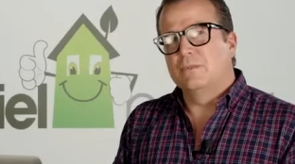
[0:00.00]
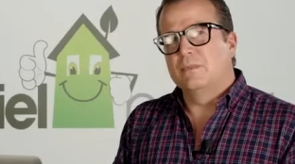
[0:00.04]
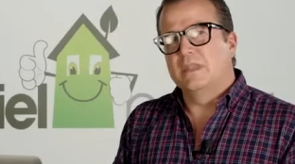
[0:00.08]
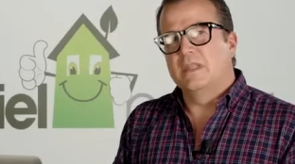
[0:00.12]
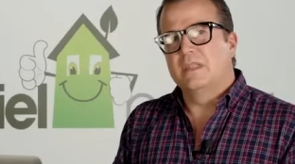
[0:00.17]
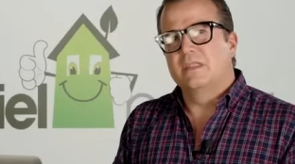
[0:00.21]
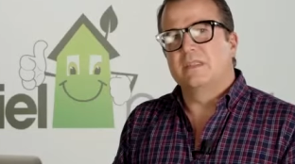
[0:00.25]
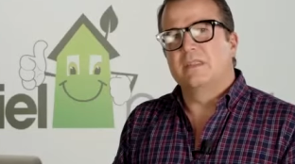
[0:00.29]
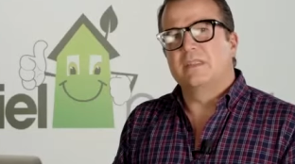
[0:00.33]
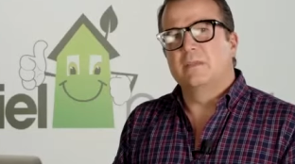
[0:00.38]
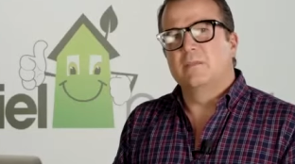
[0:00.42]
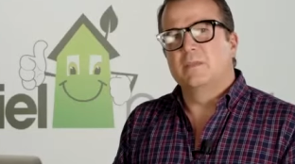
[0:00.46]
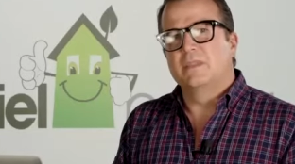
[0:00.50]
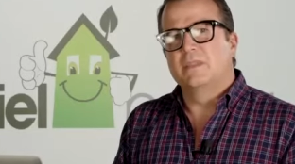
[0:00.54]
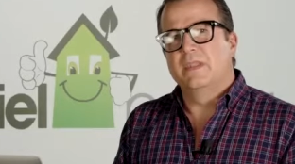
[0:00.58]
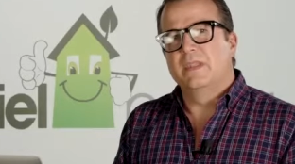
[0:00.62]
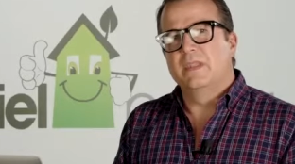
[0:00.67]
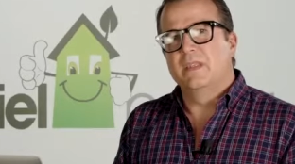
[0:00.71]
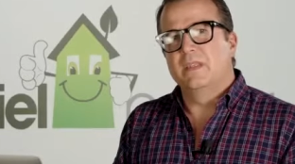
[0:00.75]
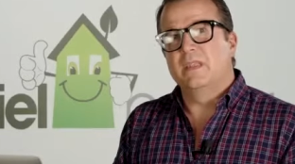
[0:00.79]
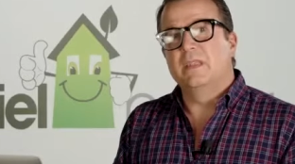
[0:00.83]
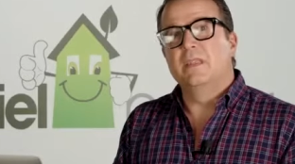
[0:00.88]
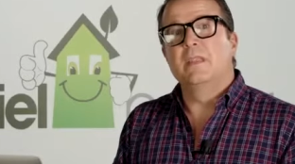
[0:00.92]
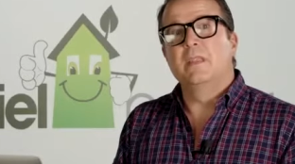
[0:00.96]
and some of the
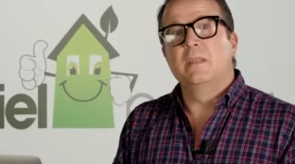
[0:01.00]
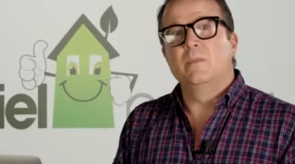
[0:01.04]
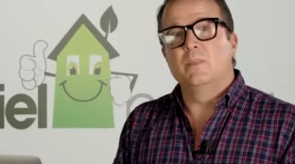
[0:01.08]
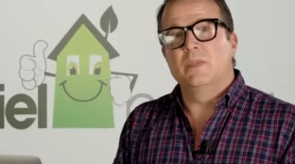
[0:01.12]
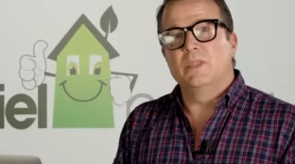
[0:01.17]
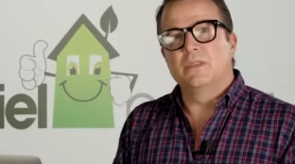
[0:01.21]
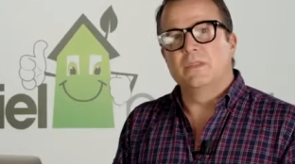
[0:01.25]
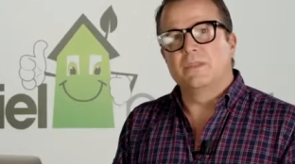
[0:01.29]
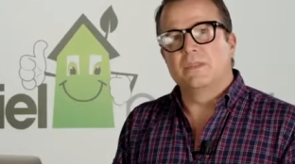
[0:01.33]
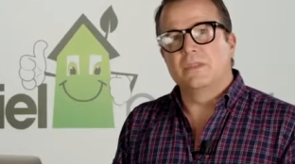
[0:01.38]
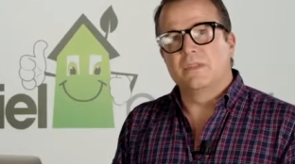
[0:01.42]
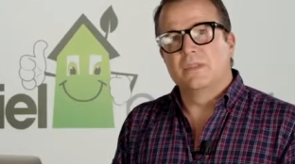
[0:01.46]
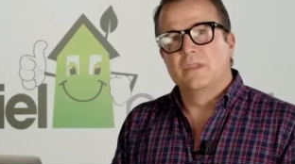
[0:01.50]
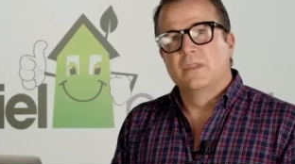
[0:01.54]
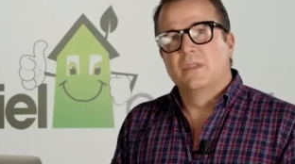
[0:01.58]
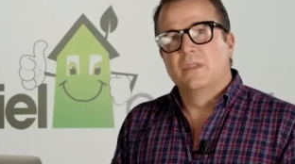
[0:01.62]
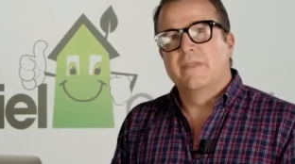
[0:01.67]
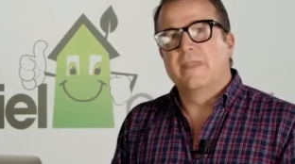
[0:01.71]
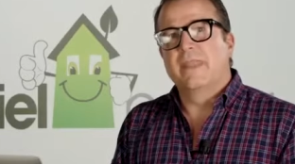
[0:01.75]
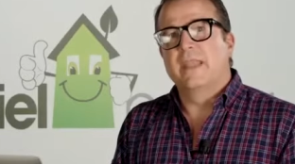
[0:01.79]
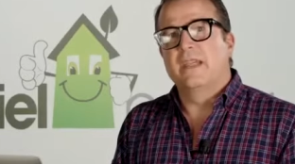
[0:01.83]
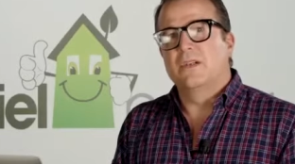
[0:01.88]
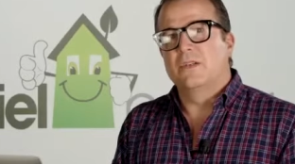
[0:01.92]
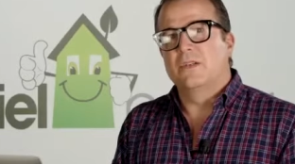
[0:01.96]
heating bills
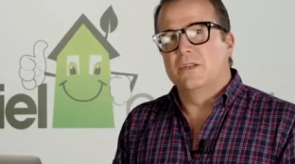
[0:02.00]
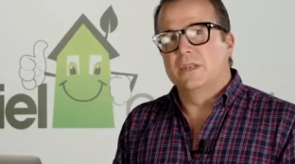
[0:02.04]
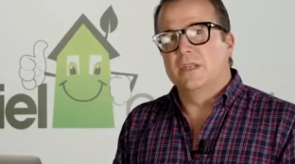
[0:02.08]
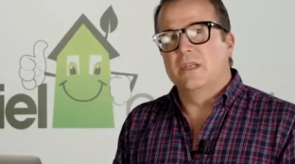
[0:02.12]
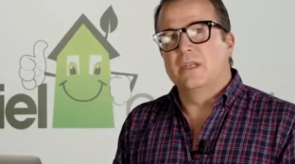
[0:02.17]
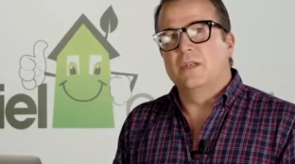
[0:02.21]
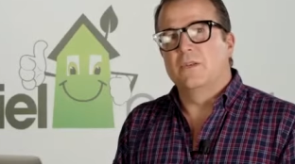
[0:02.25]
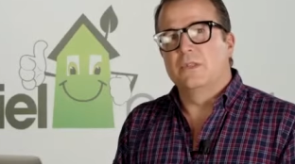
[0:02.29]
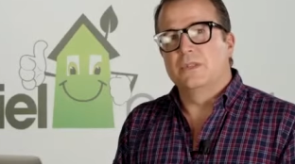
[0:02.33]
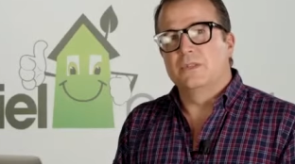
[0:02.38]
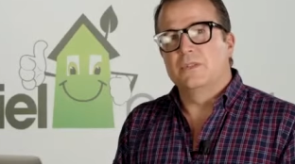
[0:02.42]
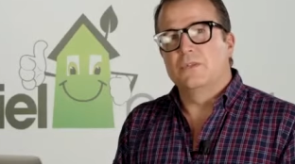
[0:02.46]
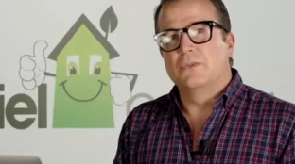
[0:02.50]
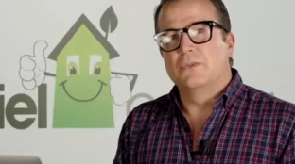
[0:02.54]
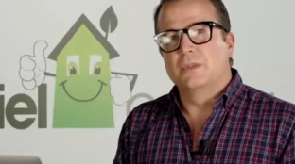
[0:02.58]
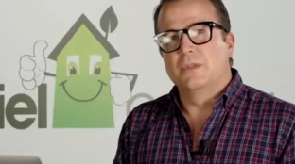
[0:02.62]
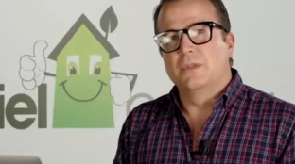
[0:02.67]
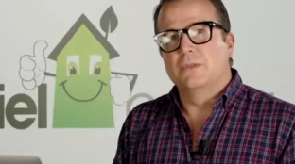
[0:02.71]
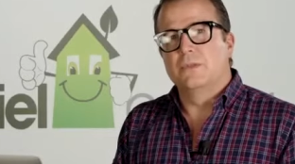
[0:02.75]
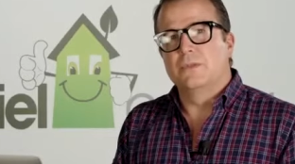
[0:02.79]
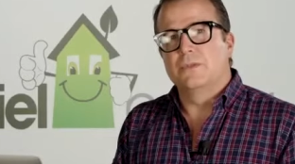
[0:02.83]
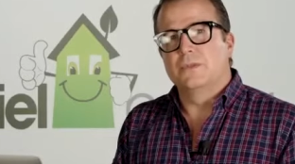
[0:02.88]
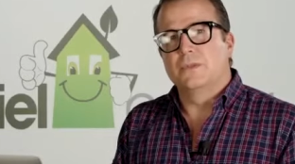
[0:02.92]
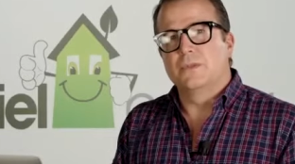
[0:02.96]
that are inherent to an
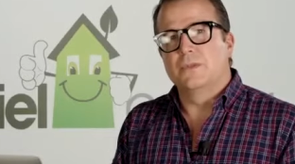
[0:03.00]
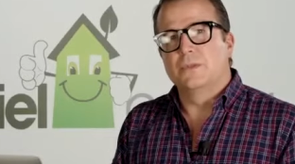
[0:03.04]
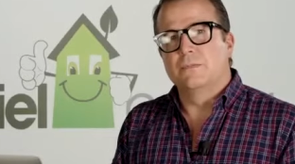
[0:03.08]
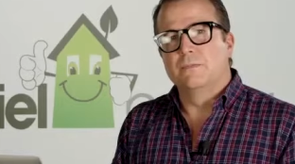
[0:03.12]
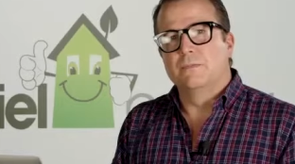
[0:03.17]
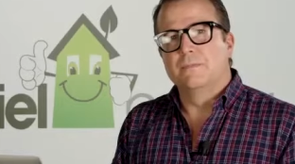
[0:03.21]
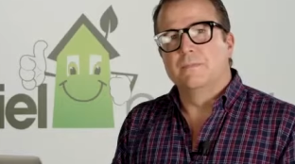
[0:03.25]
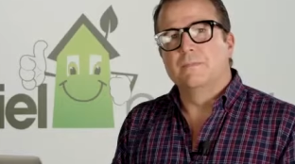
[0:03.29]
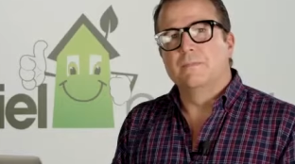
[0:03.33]
older home.